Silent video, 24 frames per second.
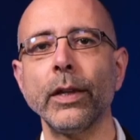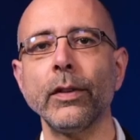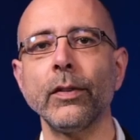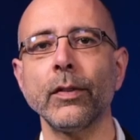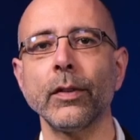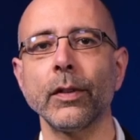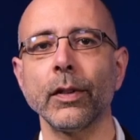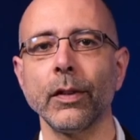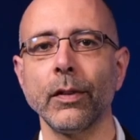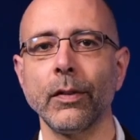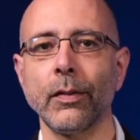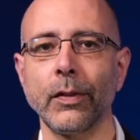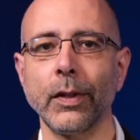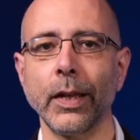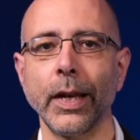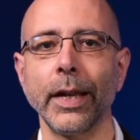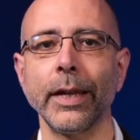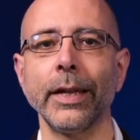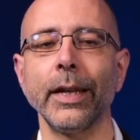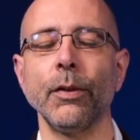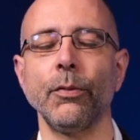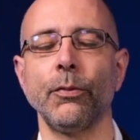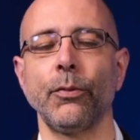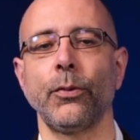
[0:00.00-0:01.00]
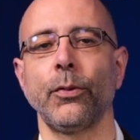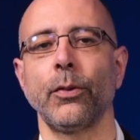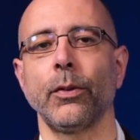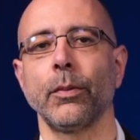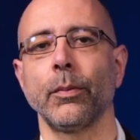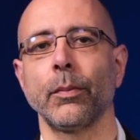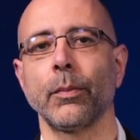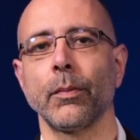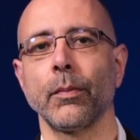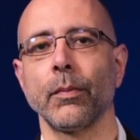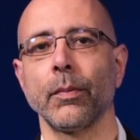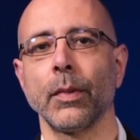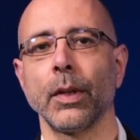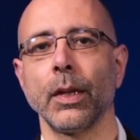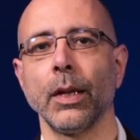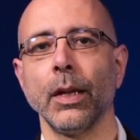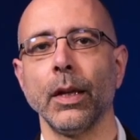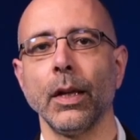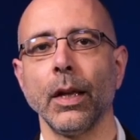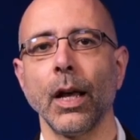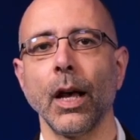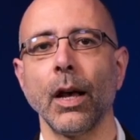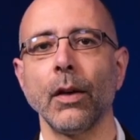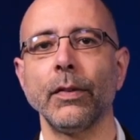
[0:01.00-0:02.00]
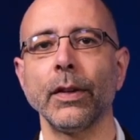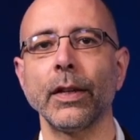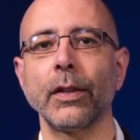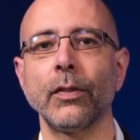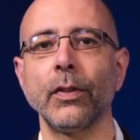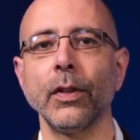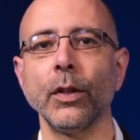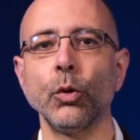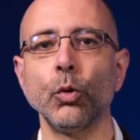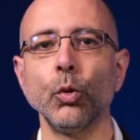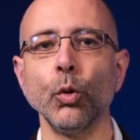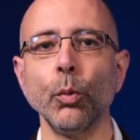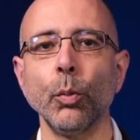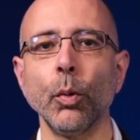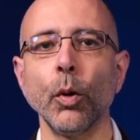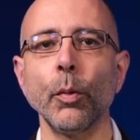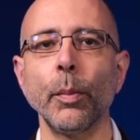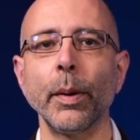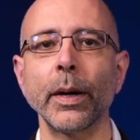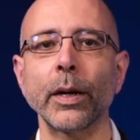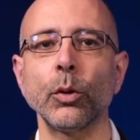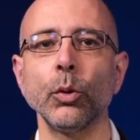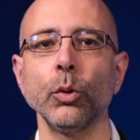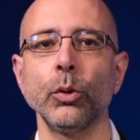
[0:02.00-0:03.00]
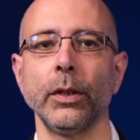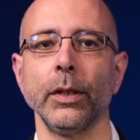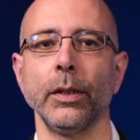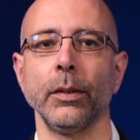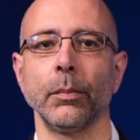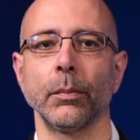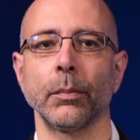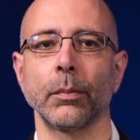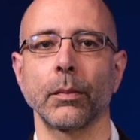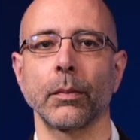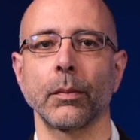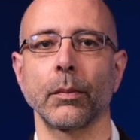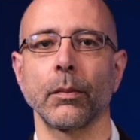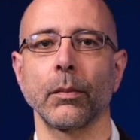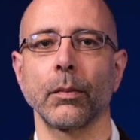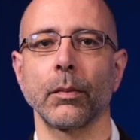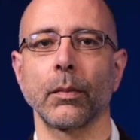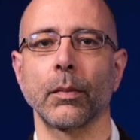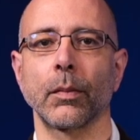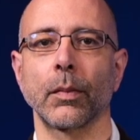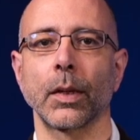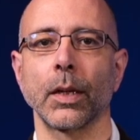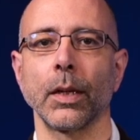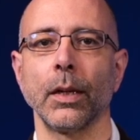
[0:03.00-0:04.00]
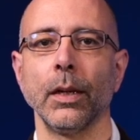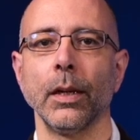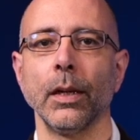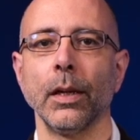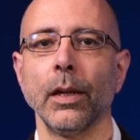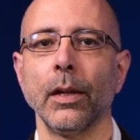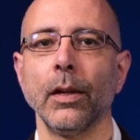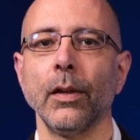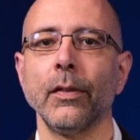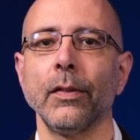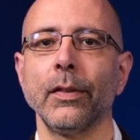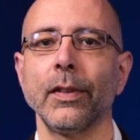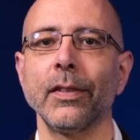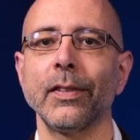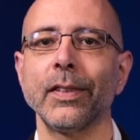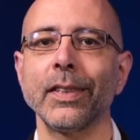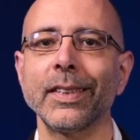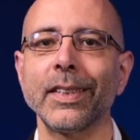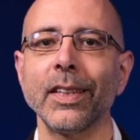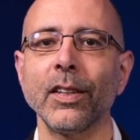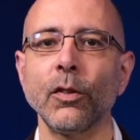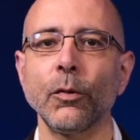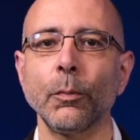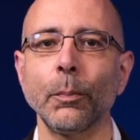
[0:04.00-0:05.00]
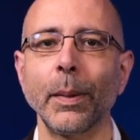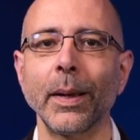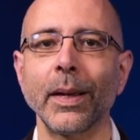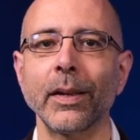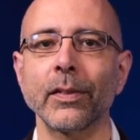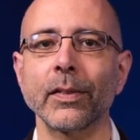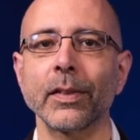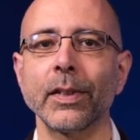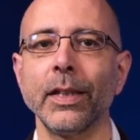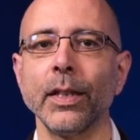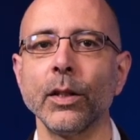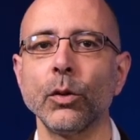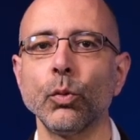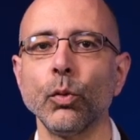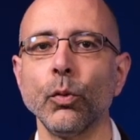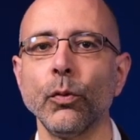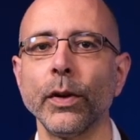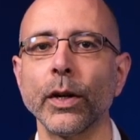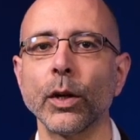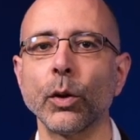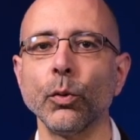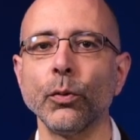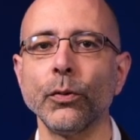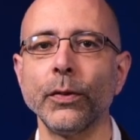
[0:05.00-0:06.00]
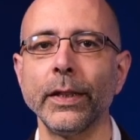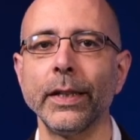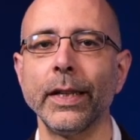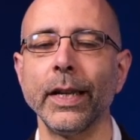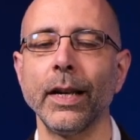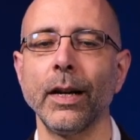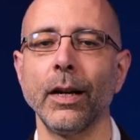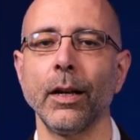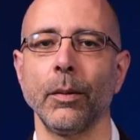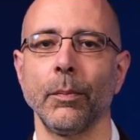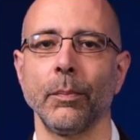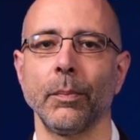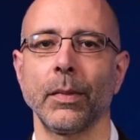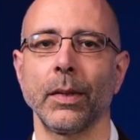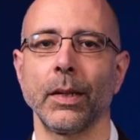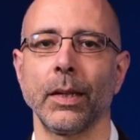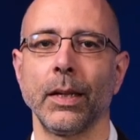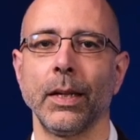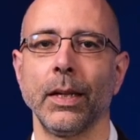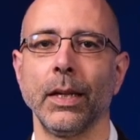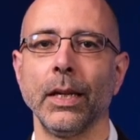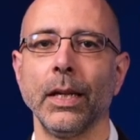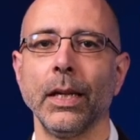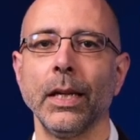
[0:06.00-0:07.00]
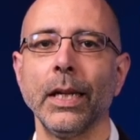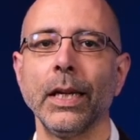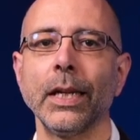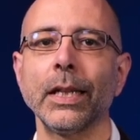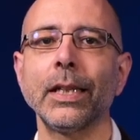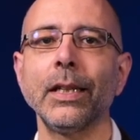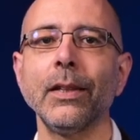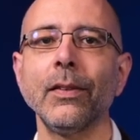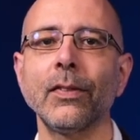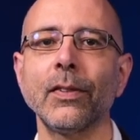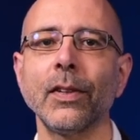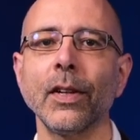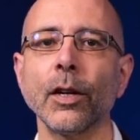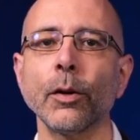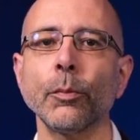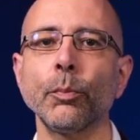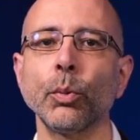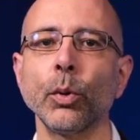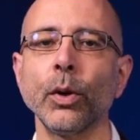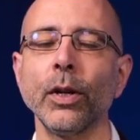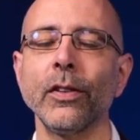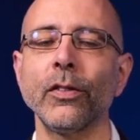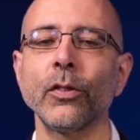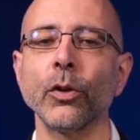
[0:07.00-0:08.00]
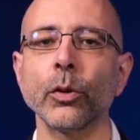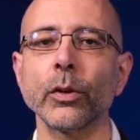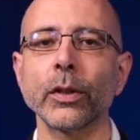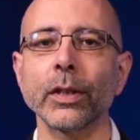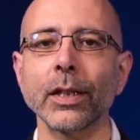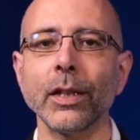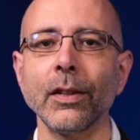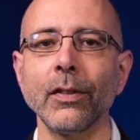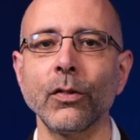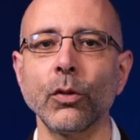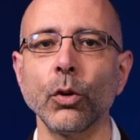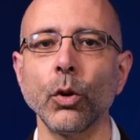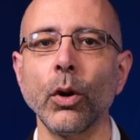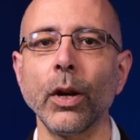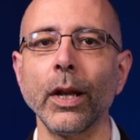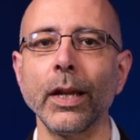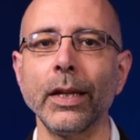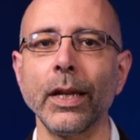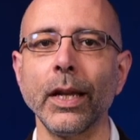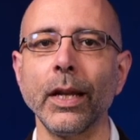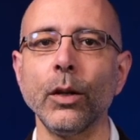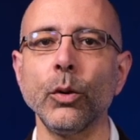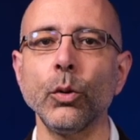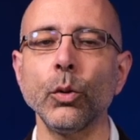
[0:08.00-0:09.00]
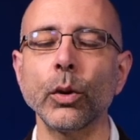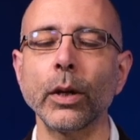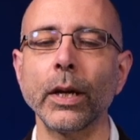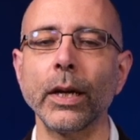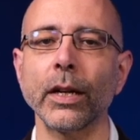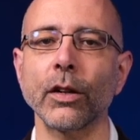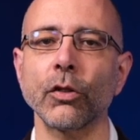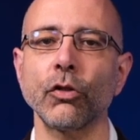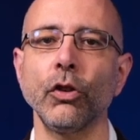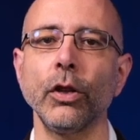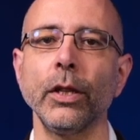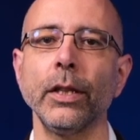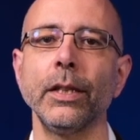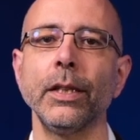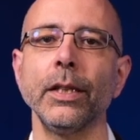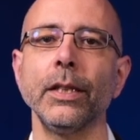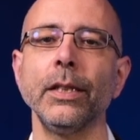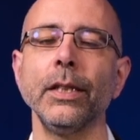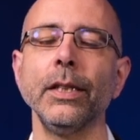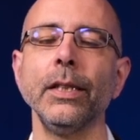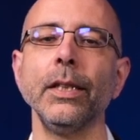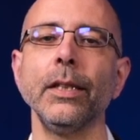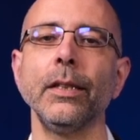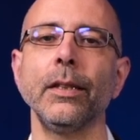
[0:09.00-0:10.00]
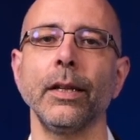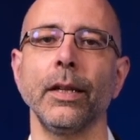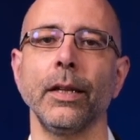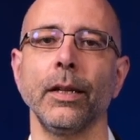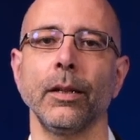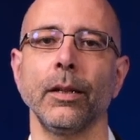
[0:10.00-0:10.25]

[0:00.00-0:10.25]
Further west is the nave, with its double side aisles. This is the area open to the general congregation. It is used for ceremonial entrances by